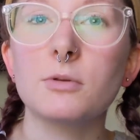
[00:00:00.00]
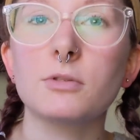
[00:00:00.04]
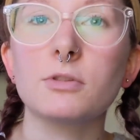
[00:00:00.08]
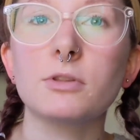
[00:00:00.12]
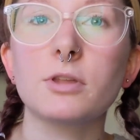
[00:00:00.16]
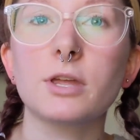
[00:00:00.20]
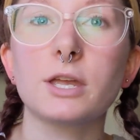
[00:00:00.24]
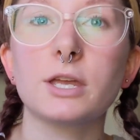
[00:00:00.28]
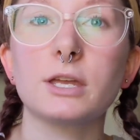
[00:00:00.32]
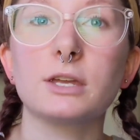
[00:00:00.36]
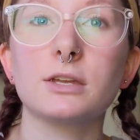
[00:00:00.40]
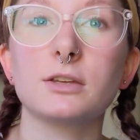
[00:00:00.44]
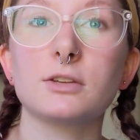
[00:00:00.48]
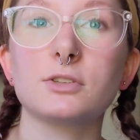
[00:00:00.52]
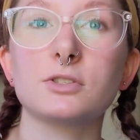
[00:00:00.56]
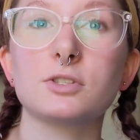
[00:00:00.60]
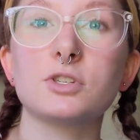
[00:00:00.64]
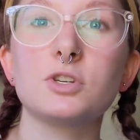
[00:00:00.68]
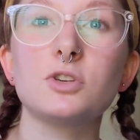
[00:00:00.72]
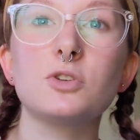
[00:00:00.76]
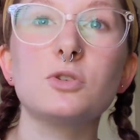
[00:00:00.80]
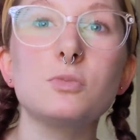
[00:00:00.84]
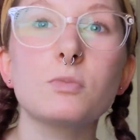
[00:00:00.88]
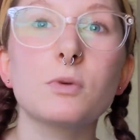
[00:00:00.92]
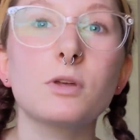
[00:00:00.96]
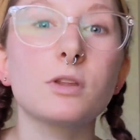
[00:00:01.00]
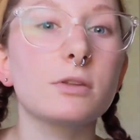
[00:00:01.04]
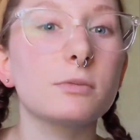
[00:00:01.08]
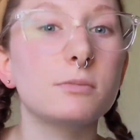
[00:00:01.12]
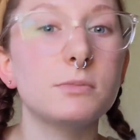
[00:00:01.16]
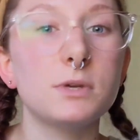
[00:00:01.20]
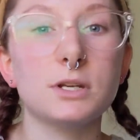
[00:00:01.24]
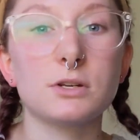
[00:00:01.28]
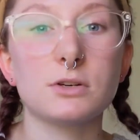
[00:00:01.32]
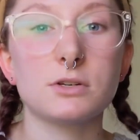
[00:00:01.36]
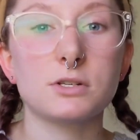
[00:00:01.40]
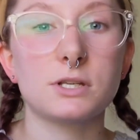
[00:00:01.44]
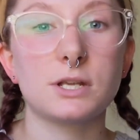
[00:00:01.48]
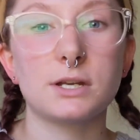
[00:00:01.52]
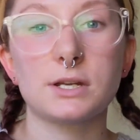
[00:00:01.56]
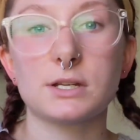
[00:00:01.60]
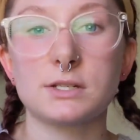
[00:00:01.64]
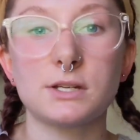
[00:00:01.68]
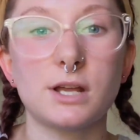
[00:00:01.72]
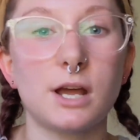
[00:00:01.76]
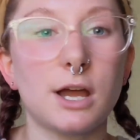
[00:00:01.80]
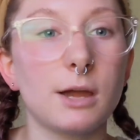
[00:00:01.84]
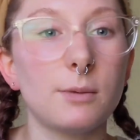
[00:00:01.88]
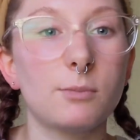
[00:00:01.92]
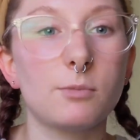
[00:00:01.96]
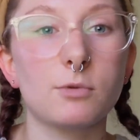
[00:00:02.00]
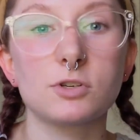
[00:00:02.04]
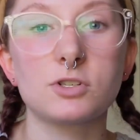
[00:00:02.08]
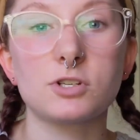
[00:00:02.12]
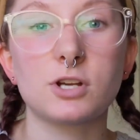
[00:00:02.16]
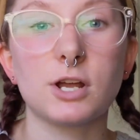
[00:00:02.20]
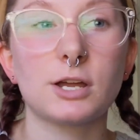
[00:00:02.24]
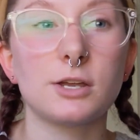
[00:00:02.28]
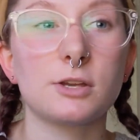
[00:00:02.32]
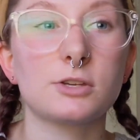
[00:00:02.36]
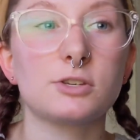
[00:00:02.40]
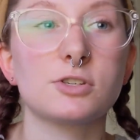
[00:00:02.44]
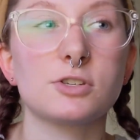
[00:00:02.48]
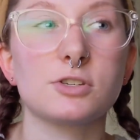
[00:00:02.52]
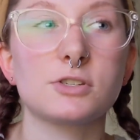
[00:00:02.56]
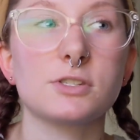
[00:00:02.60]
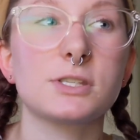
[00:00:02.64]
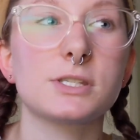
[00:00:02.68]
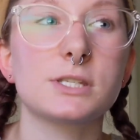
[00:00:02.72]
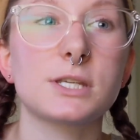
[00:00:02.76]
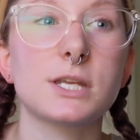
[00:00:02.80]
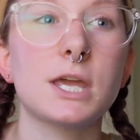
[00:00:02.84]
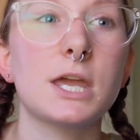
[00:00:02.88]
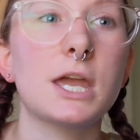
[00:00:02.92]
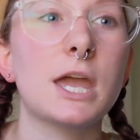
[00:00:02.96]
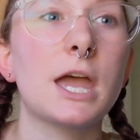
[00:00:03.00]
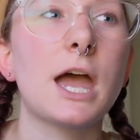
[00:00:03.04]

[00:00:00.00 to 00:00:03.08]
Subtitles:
like 2 millimeters at a time, which I just